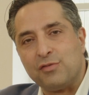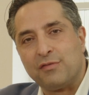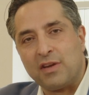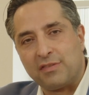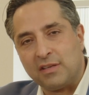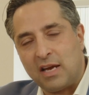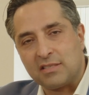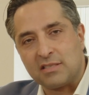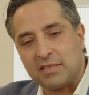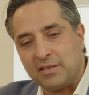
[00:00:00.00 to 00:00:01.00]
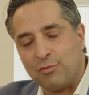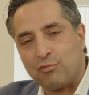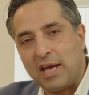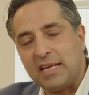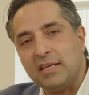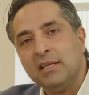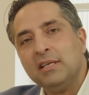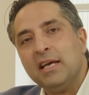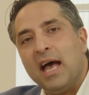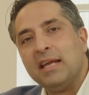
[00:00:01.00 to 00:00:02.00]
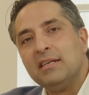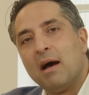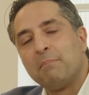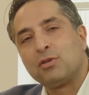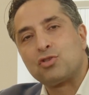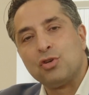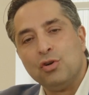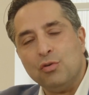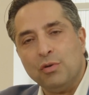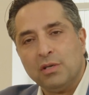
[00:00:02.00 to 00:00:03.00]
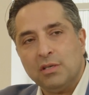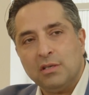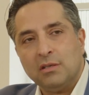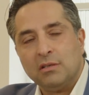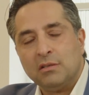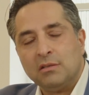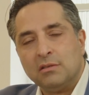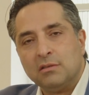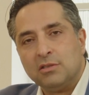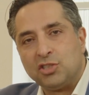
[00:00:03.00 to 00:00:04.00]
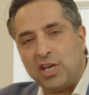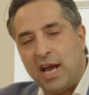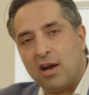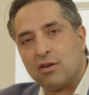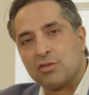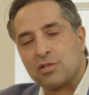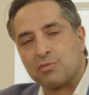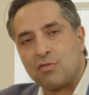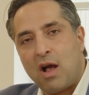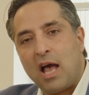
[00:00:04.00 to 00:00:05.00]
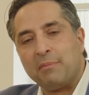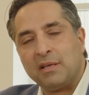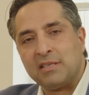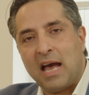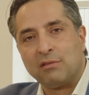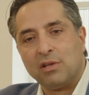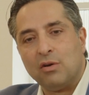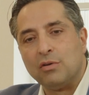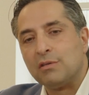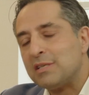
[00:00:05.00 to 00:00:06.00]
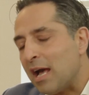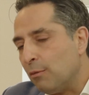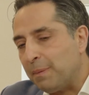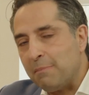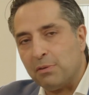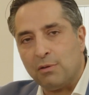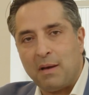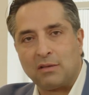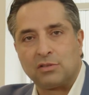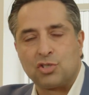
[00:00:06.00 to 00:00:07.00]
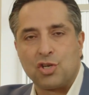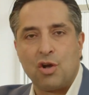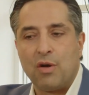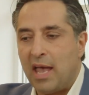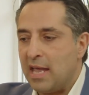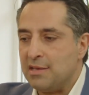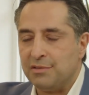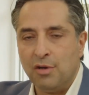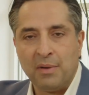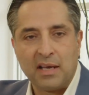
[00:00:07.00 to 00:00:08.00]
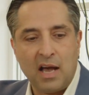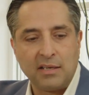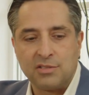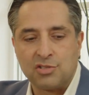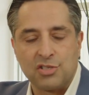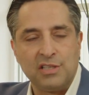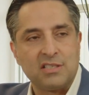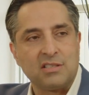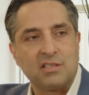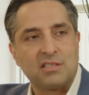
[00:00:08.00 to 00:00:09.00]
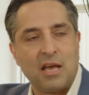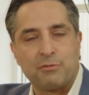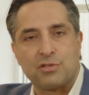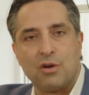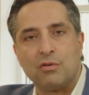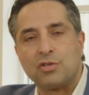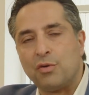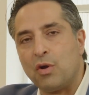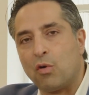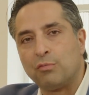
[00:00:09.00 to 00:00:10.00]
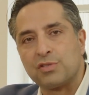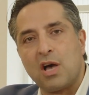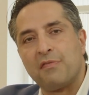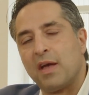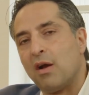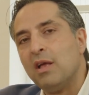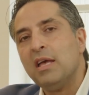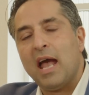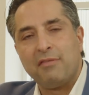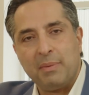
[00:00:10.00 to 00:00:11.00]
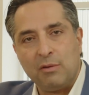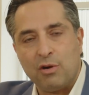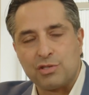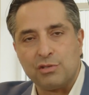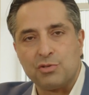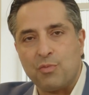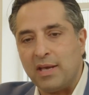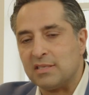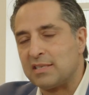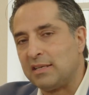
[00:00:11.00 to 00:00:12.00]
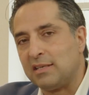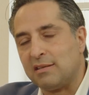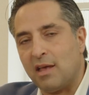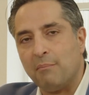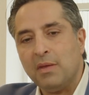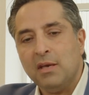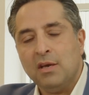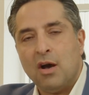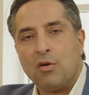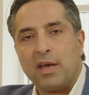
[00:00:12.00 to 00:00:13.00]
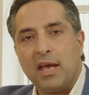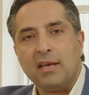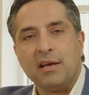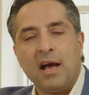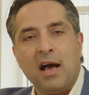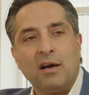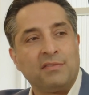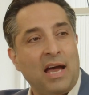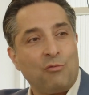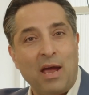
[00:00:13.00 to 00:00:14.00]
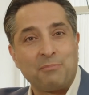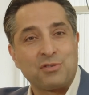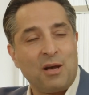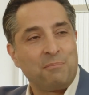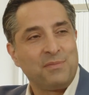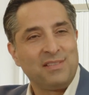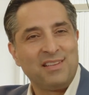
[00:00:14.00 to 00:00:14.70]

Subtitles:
have nothing nice to say, don't write it. And number 2, share, subscribe, and download. Tell people about the show. Hey, oh my God, you should listen to this episode. Tony Horton was on there. Everybody wants to lose weight. Send it to them. Okay, that wraps up